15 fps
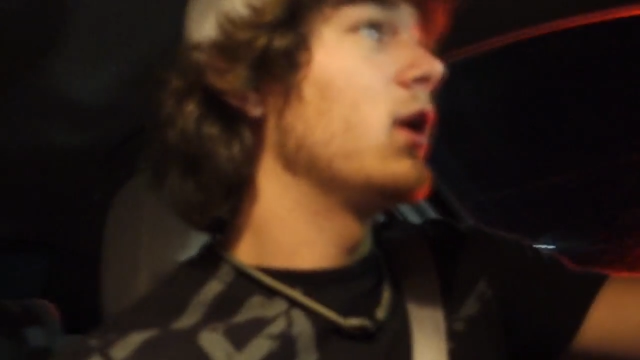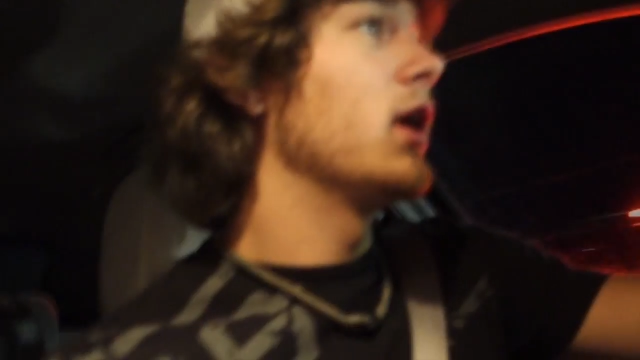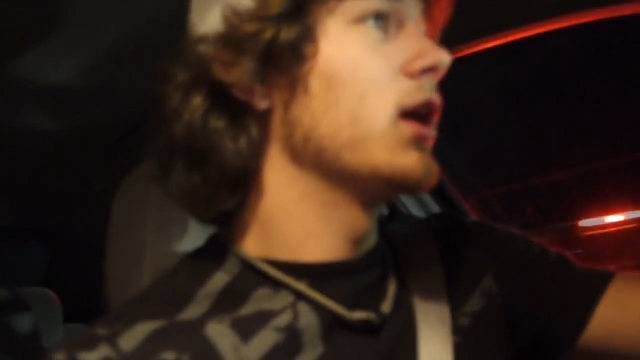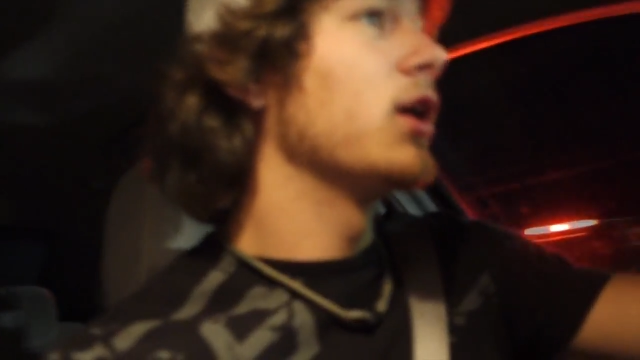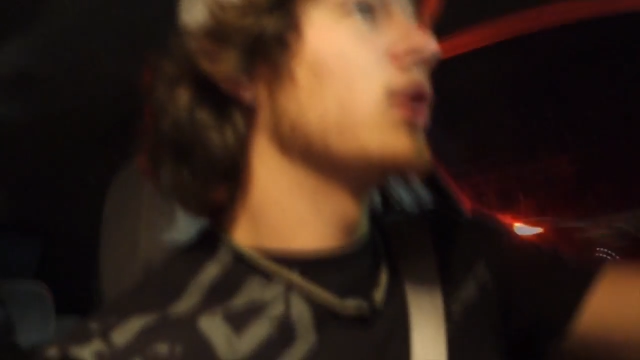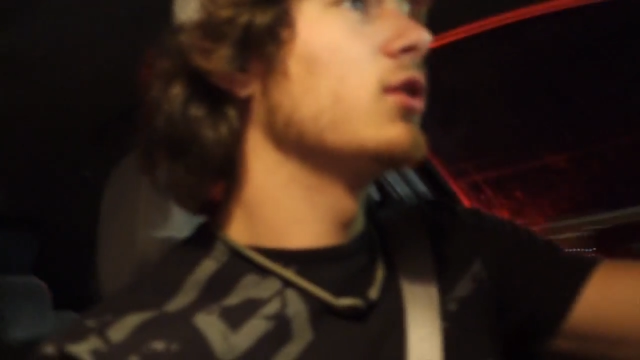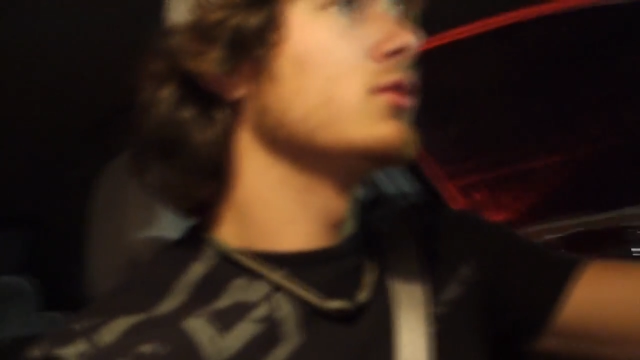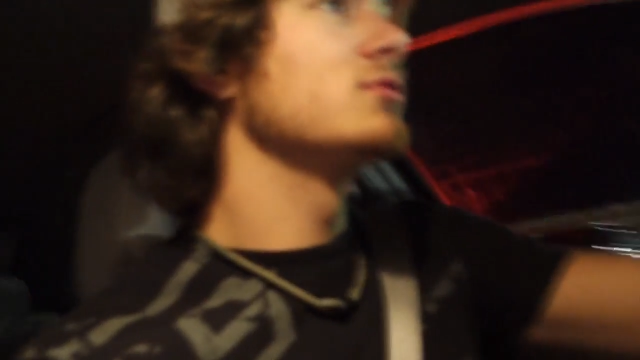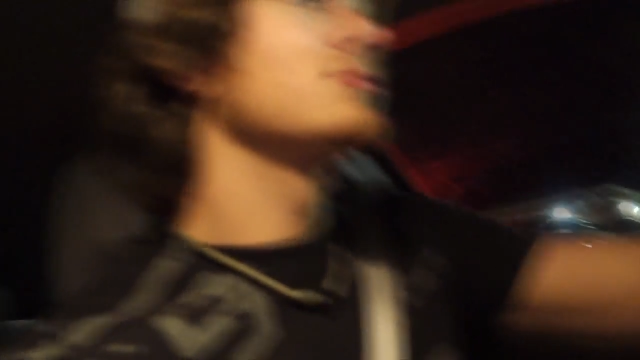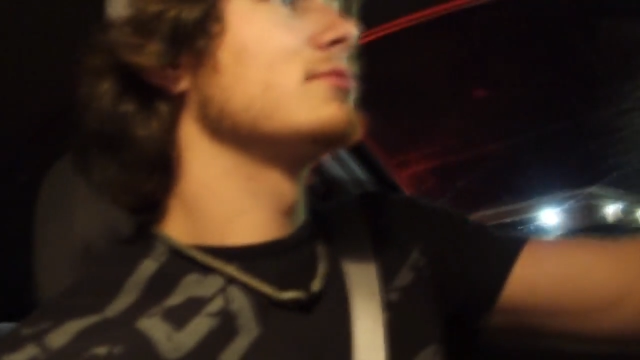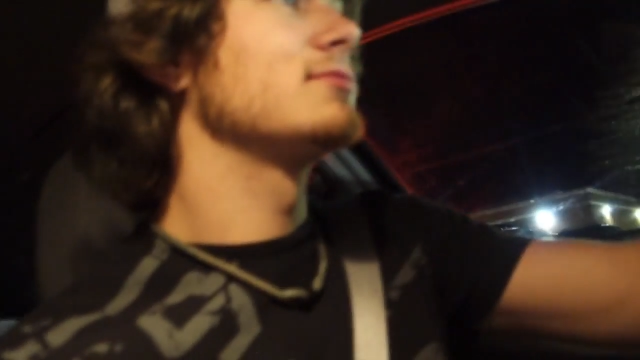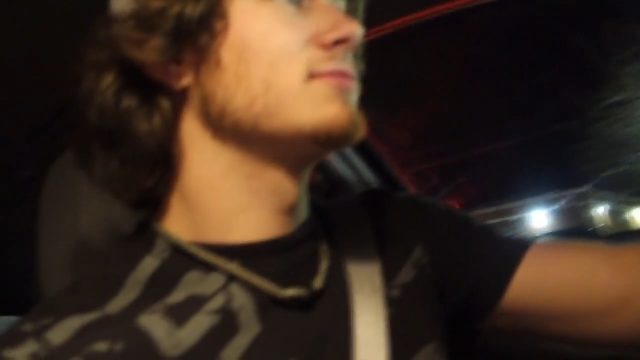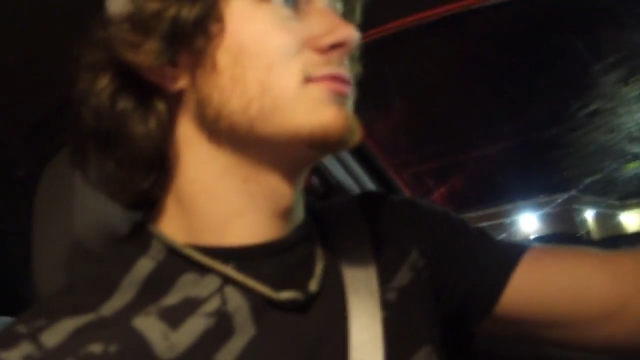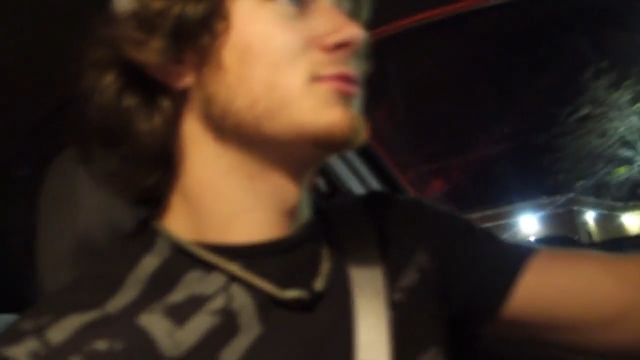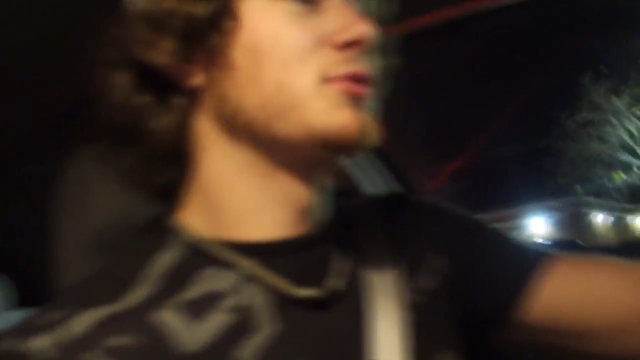Well,
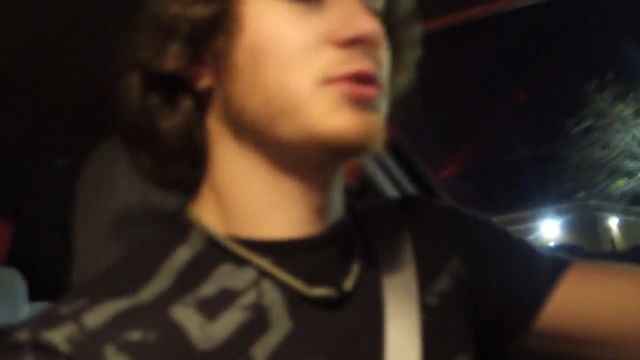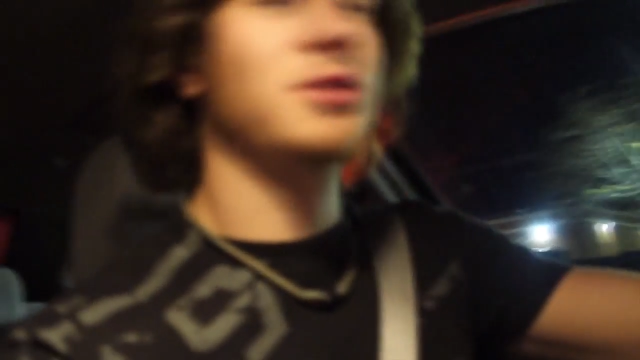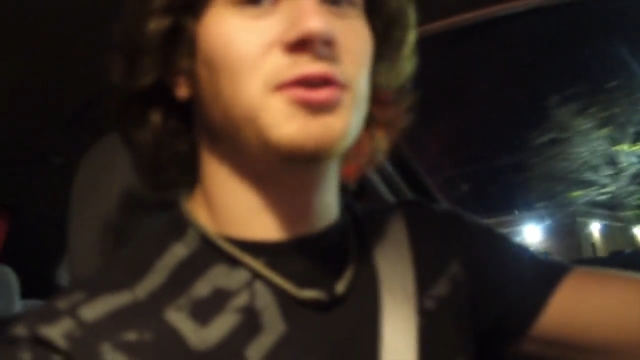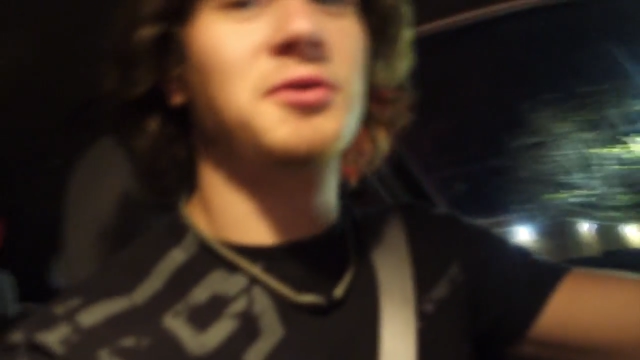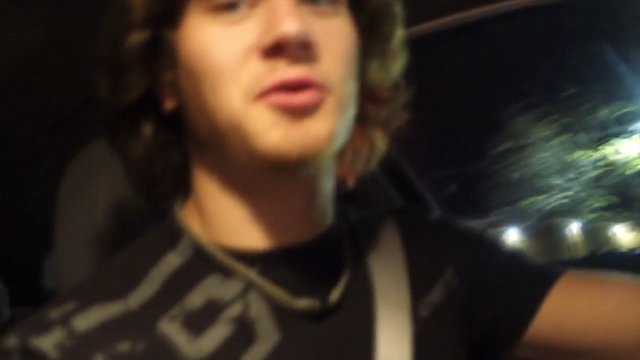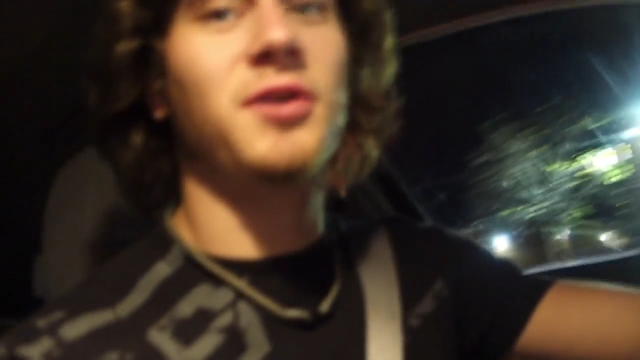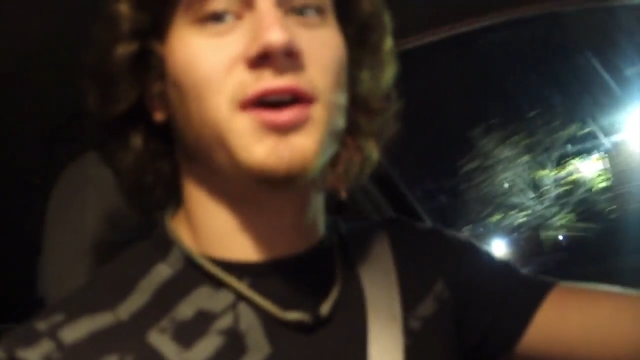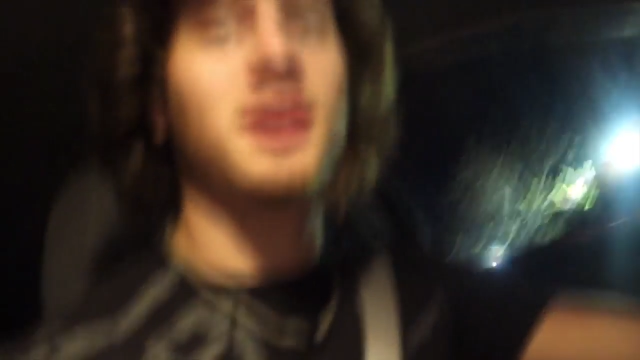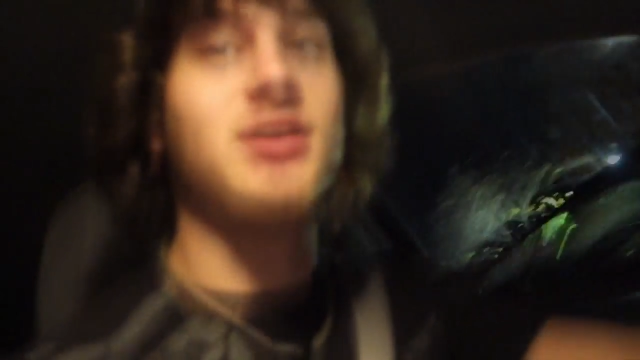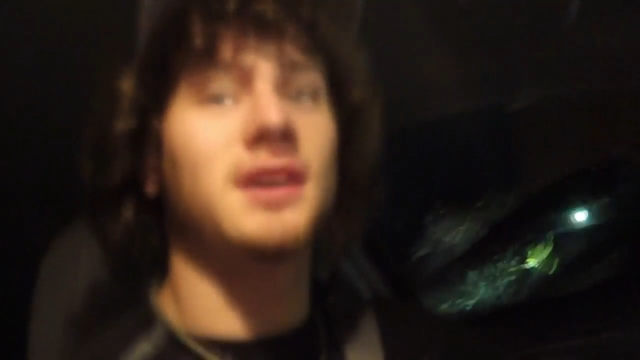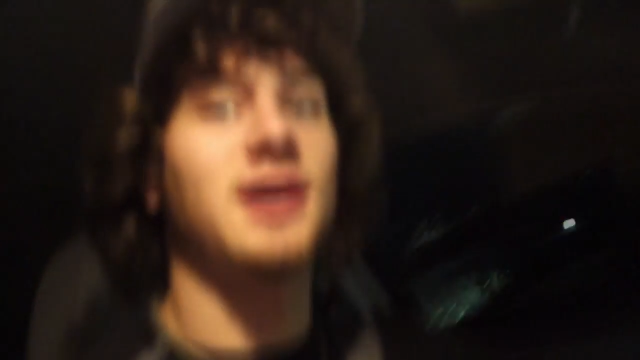real quick,